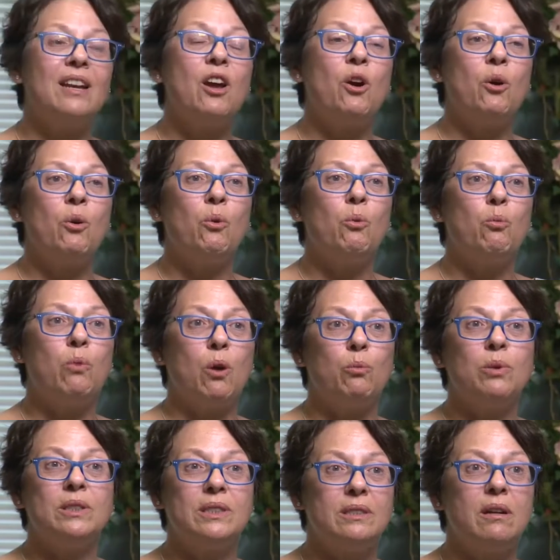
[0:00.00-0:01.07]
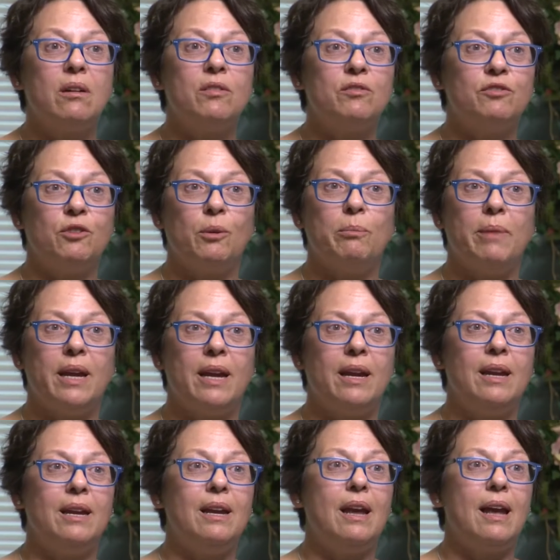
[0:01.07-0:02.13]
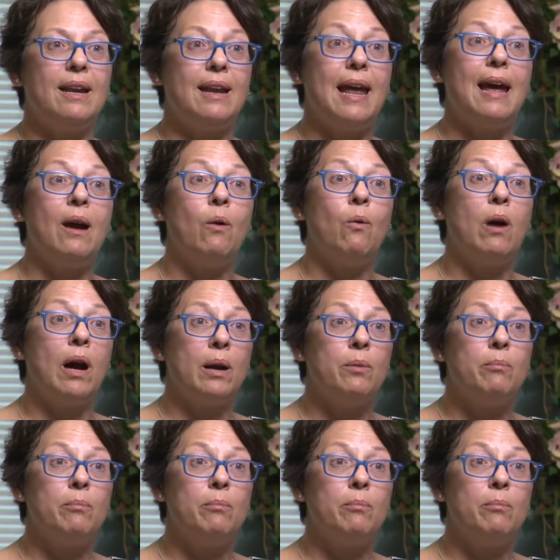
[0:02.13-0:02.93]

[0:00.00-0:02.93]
know what was done for me and how I,